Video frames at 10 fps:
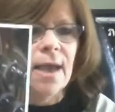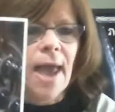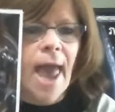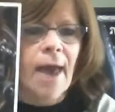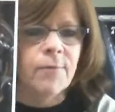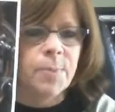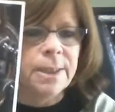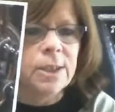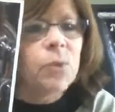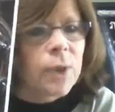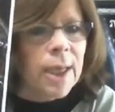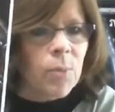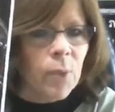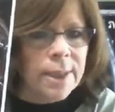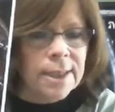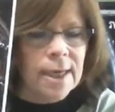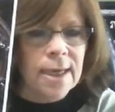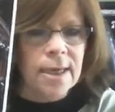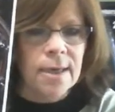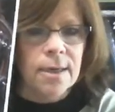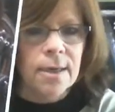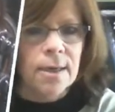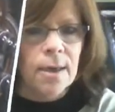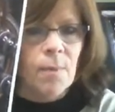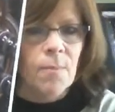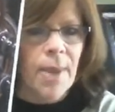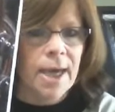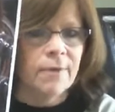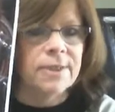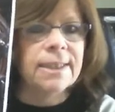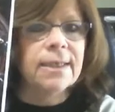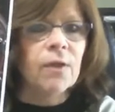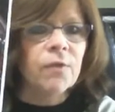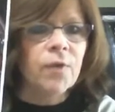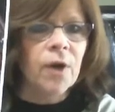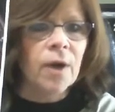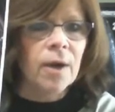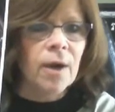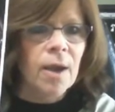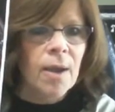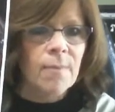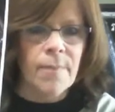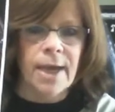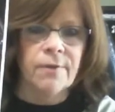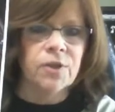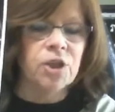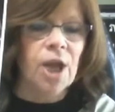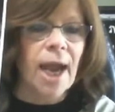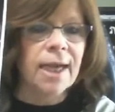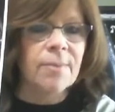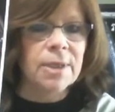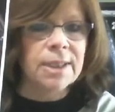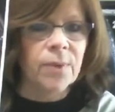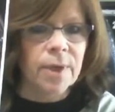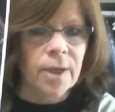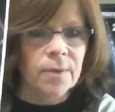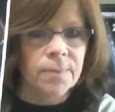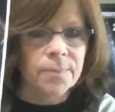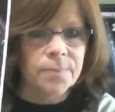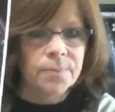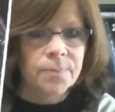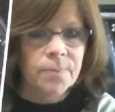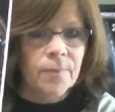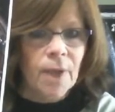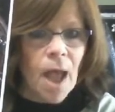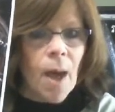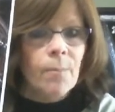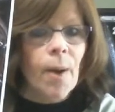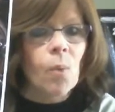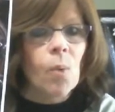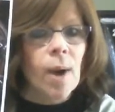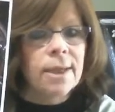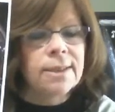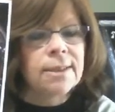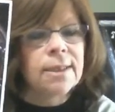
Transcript: have psukim written, made of silver, made of shiny material. But once the